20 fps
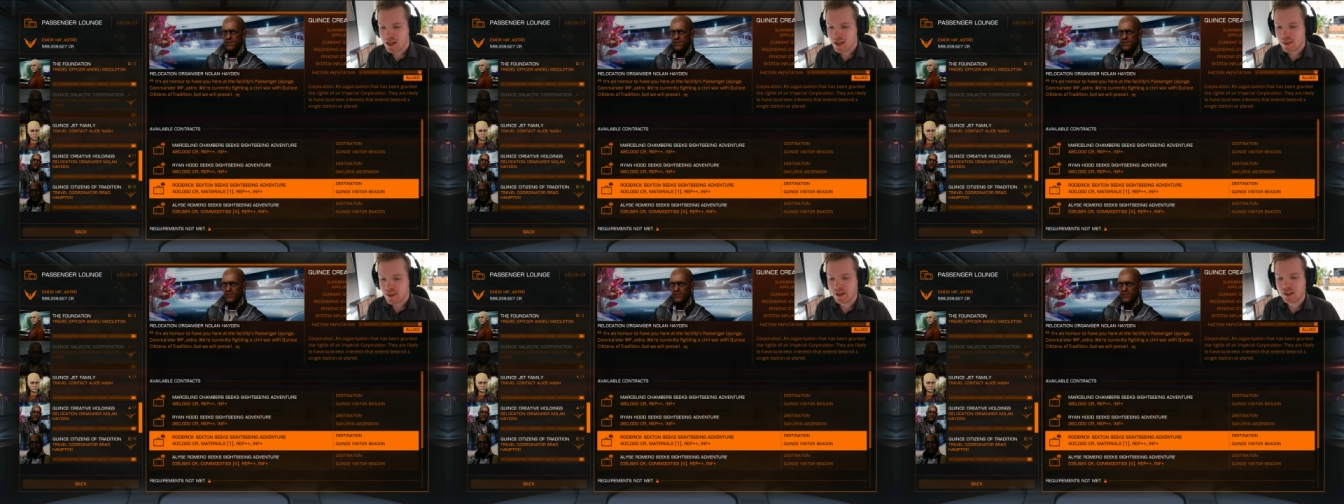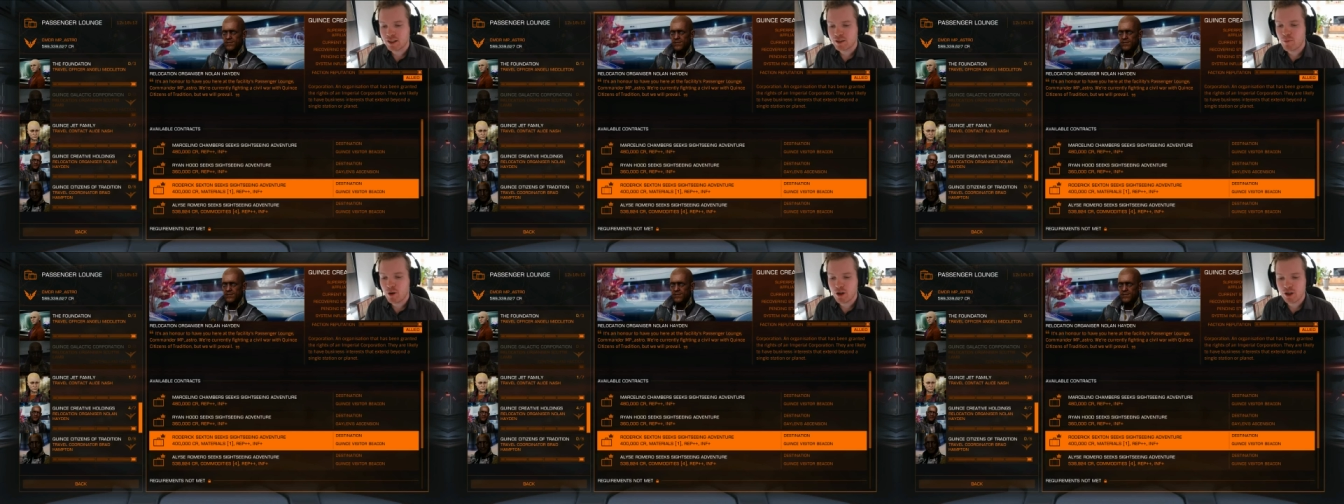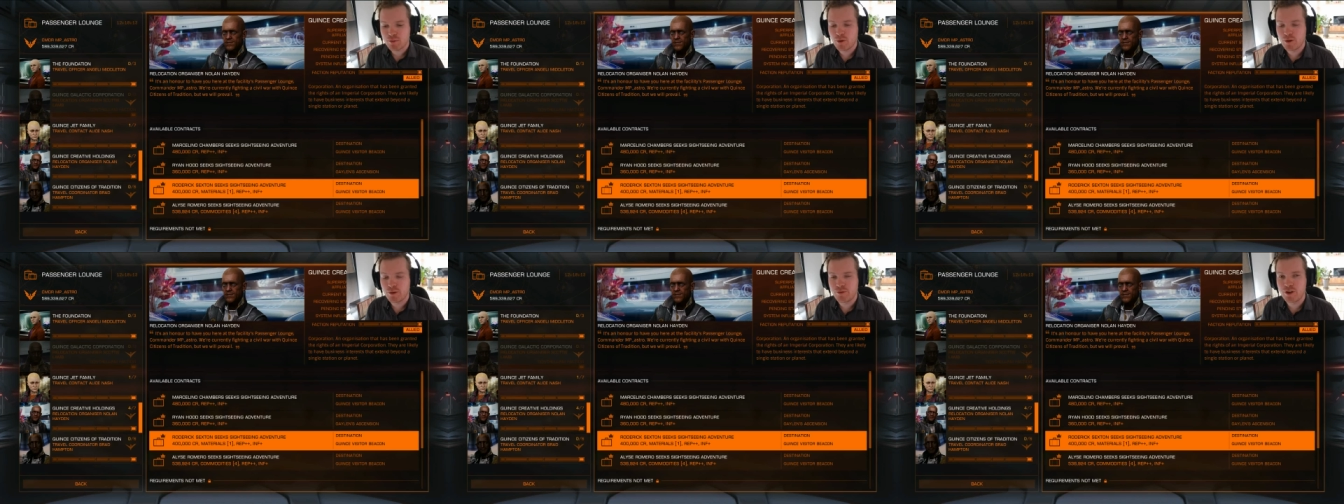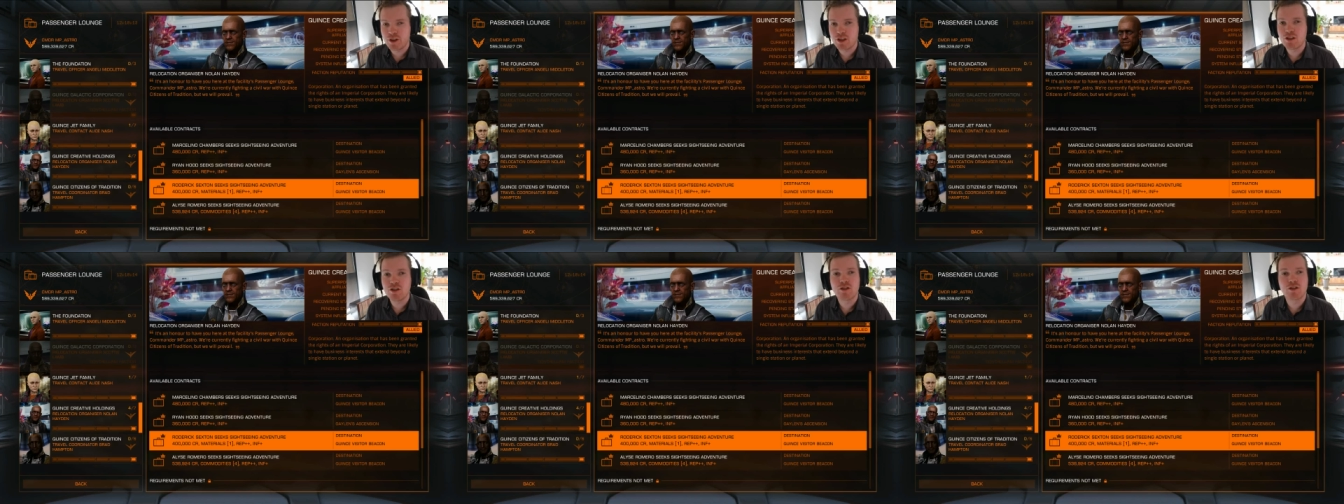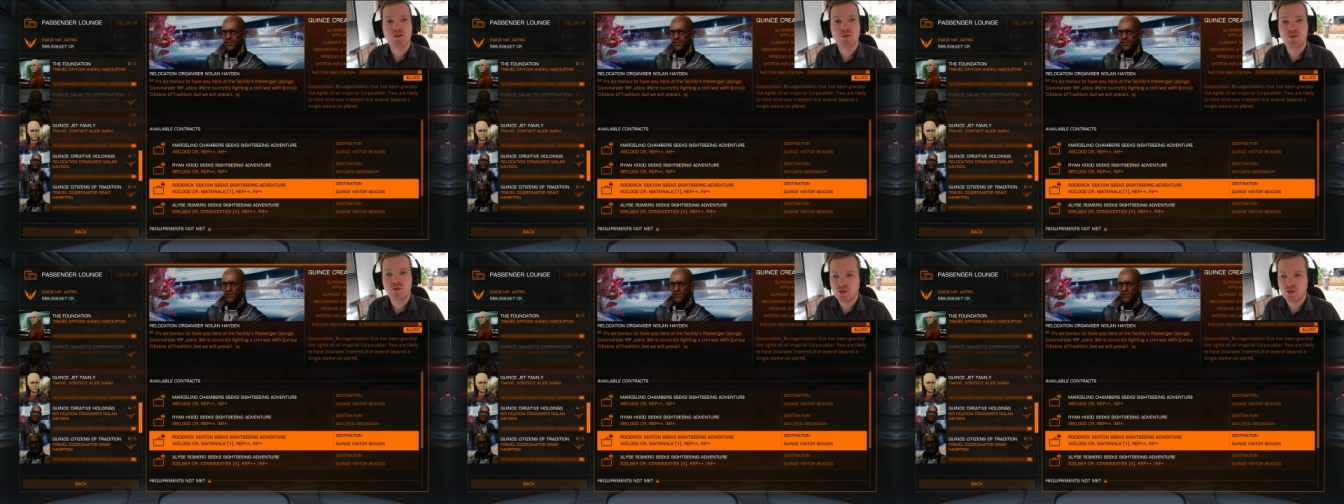that it's much more efficient
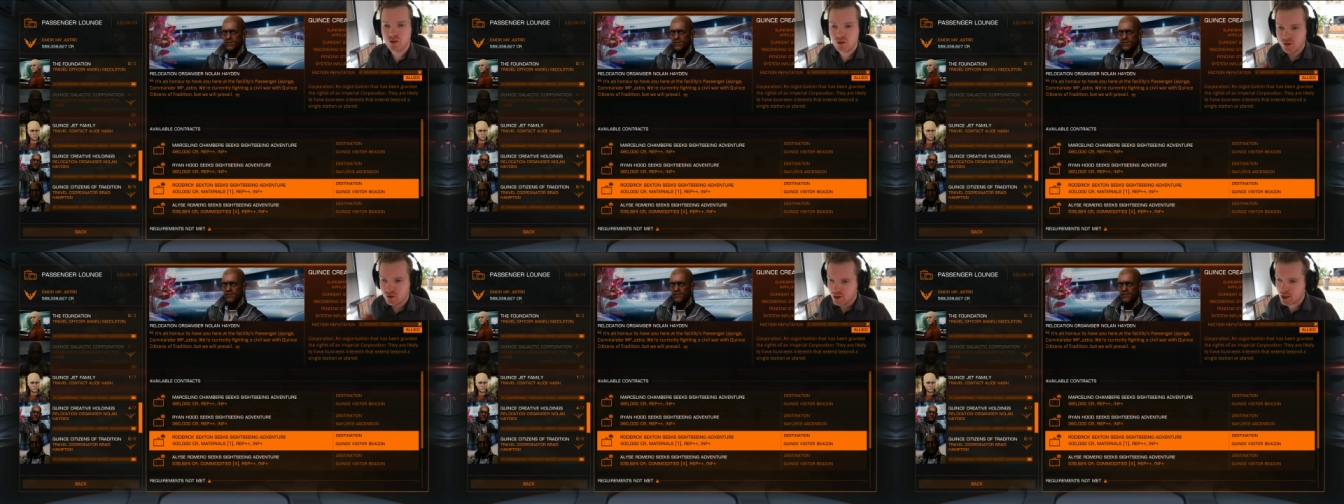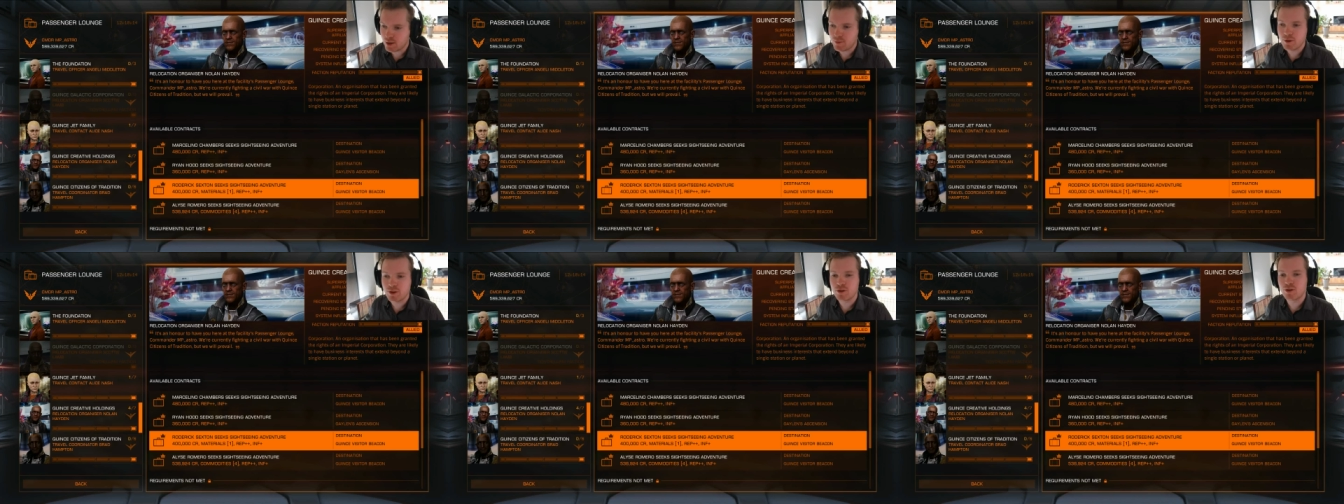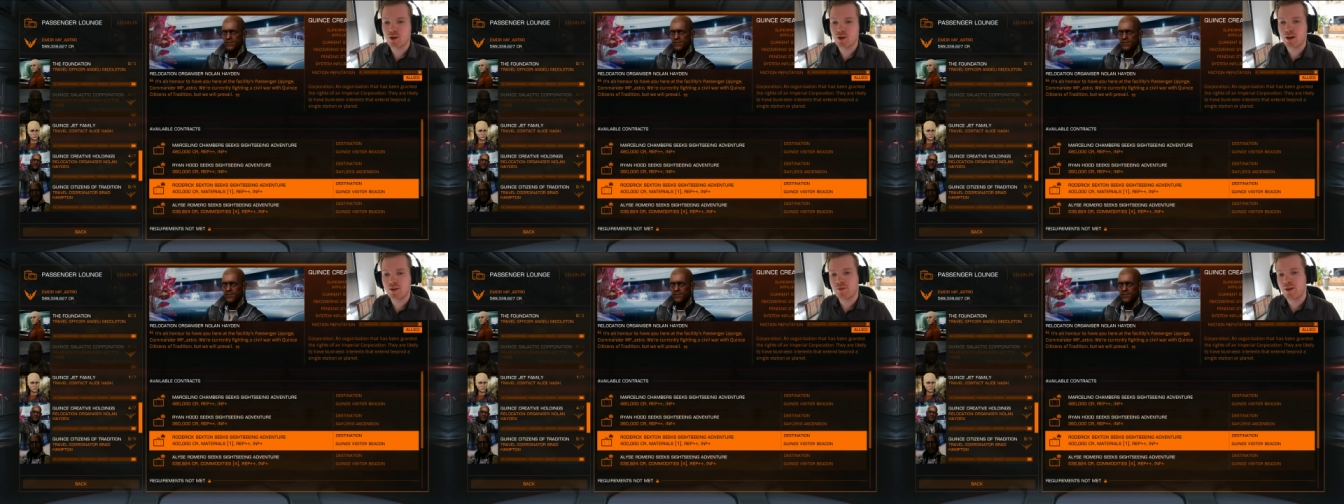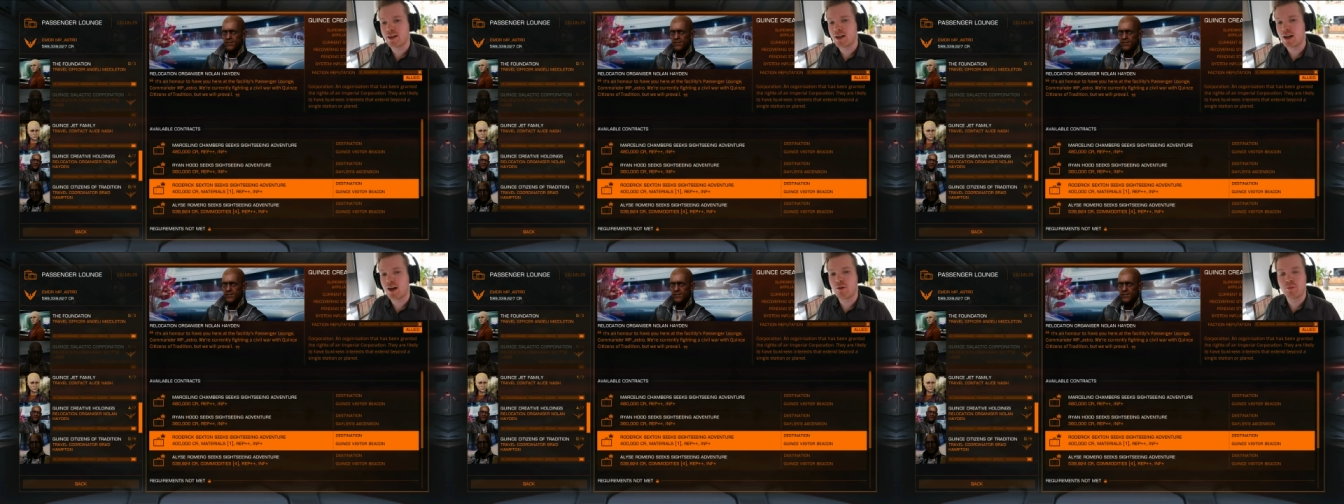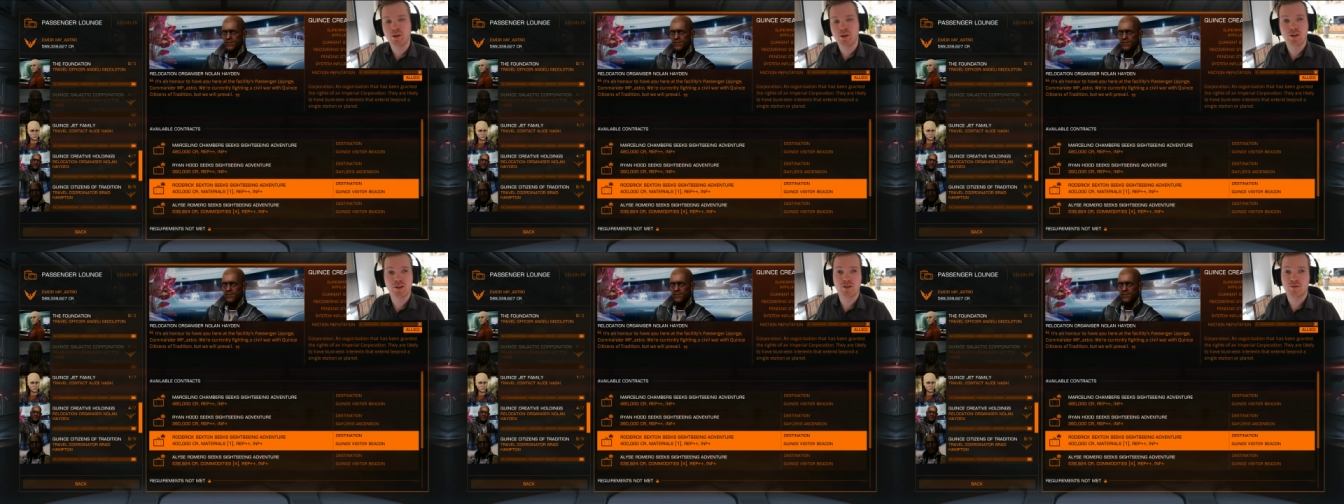just to take what you got right now
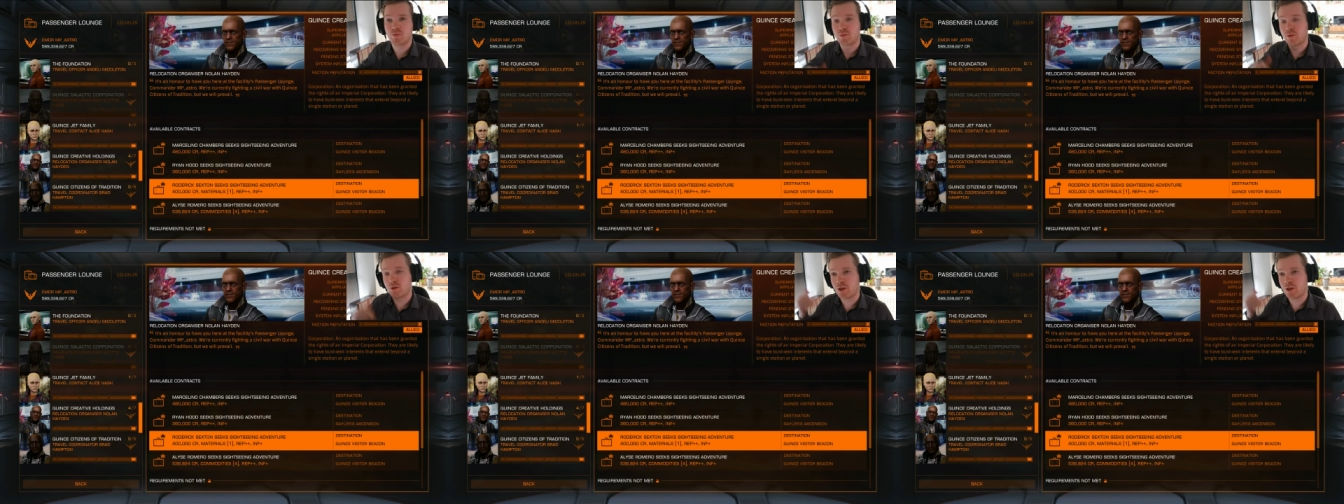because